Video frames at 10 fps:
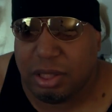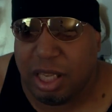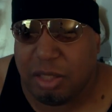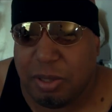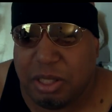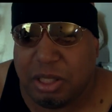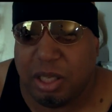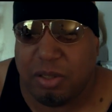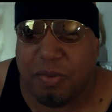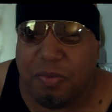as much as
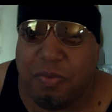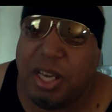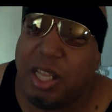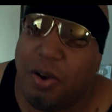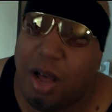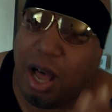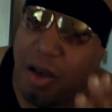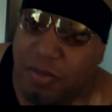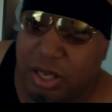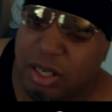the video
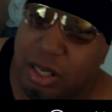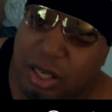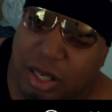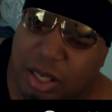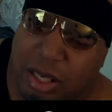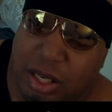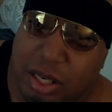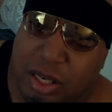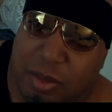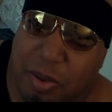of it.
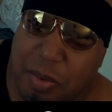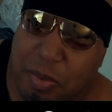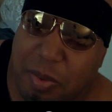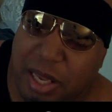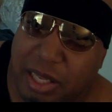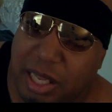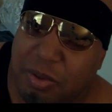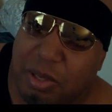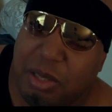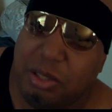
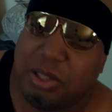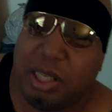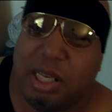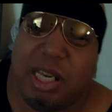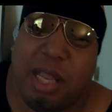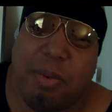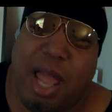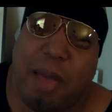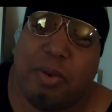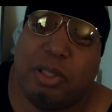Then
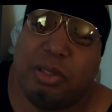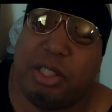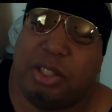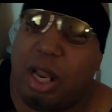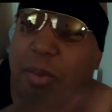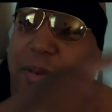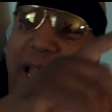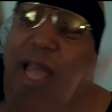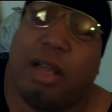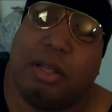what happened was they shot them
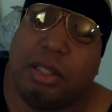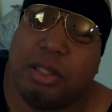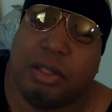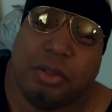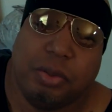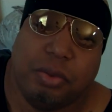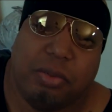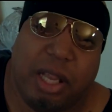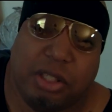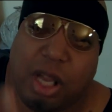
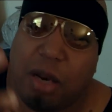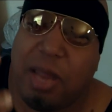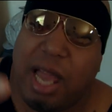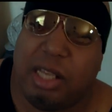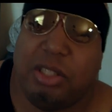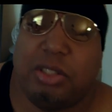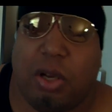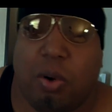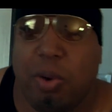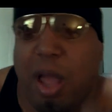down. They shot them down, and you
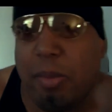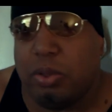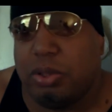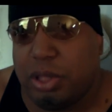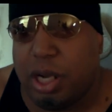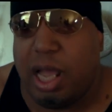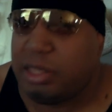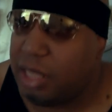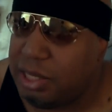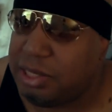saw the rebels.
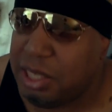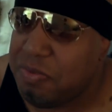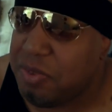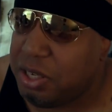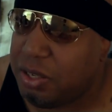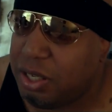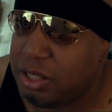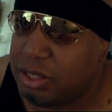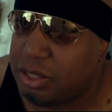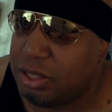I seen a video of
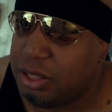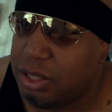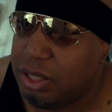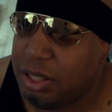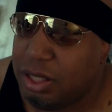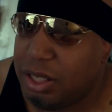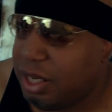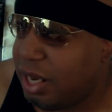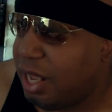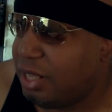this,
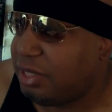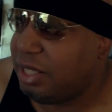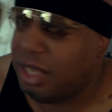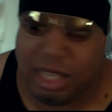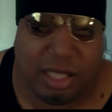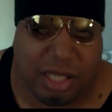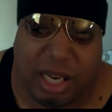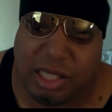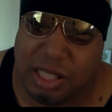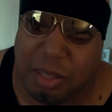and
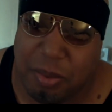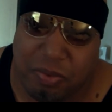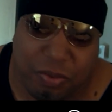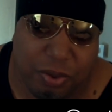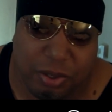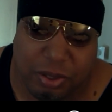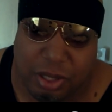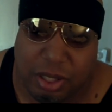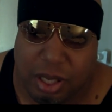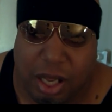I seen it before
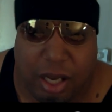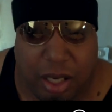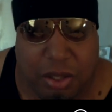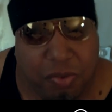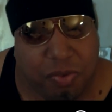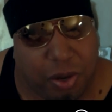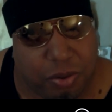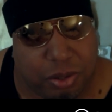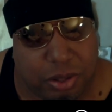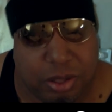a lot of you
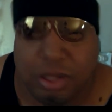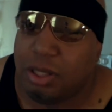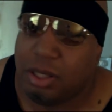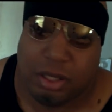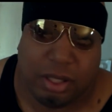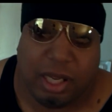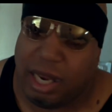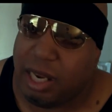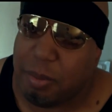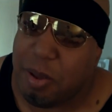folks,
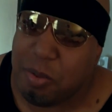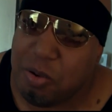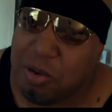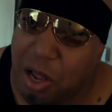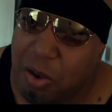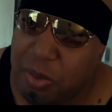and the people who know